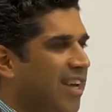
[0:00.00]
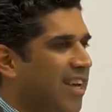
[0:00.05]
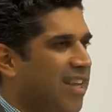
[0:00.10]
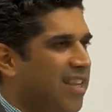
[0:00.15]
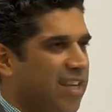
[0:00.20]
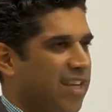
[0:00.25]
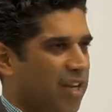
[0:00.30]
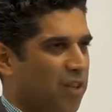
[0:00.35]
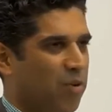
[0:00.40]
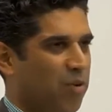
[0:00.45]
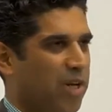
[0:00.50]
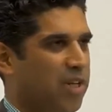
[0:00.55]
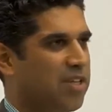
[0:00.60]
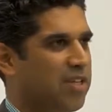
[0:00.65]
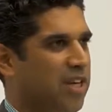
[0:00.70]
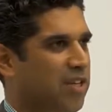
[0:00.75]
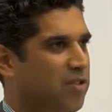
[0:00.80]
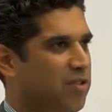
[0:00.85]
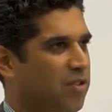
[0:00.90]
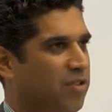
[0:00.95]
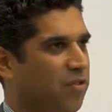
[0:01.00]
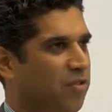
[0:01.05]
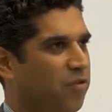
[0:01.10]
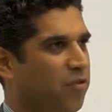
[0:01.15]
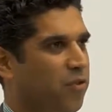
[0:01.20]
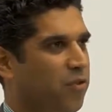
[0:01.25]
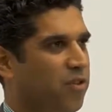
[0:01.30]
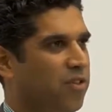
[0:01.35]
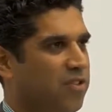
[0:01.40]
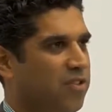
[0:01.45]
And the other one touches a
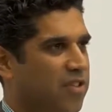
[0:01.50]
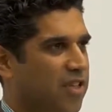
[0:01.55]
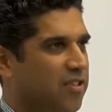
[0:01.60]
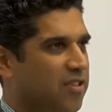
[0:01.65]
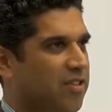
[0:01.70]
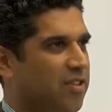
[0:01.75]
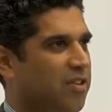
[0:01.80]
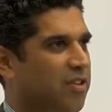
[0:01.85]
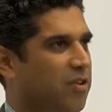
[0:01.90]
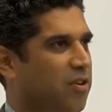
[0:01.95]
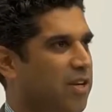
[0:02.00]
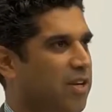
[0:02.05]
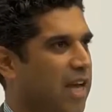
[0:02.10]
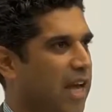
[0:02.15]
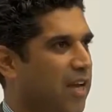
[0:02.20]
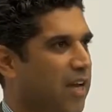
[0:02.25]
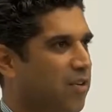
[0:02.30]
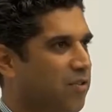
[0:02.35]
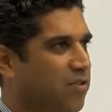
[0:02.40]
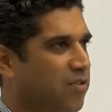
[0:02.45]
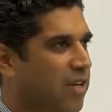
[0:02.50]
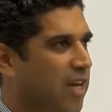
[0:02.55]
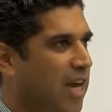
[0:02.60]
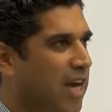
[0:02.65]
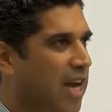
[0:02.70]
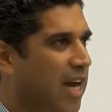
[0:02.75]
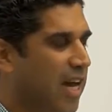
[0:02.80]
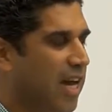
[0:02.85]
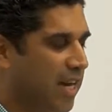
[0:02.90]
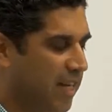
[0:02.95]
foot and says that there are nails that are
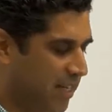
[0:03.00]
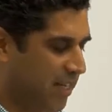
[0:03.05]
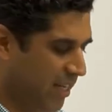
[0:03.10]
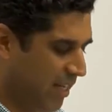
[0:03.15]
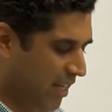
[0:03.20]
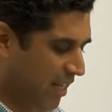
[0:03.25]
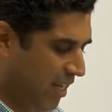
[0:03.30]
hard.